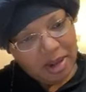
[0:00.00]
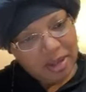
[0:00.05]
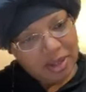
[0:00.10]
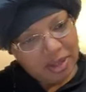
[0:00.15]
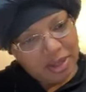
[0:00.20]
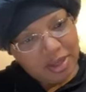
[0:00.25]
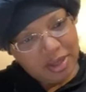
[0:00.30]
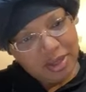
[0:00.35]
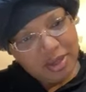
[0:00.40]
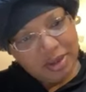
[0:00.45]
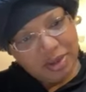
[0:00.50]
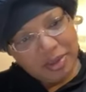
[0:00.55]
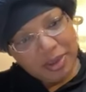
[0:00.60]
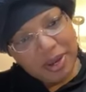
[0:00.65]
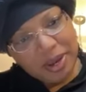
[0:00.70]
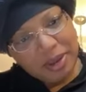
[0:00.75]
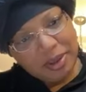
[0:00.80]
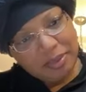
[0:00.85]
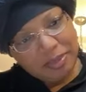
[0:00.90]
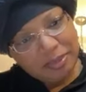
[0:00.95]
probably should know
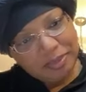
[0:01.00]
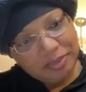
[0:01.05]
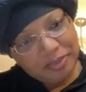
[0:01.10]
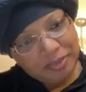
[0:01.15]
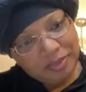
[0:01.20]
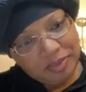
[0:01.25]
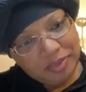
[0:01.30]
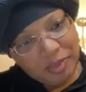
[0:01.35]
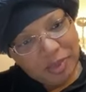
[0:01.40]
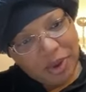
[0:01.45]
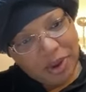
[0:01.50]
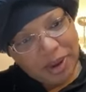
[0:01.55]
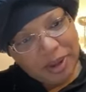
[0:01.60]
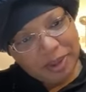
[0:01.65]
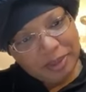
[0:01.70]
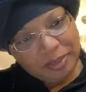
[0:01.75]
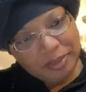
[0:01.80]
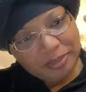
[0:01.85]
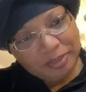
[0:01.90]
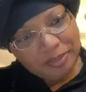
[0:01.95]
that,
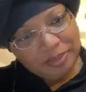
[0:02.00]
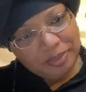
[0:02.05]
Okay.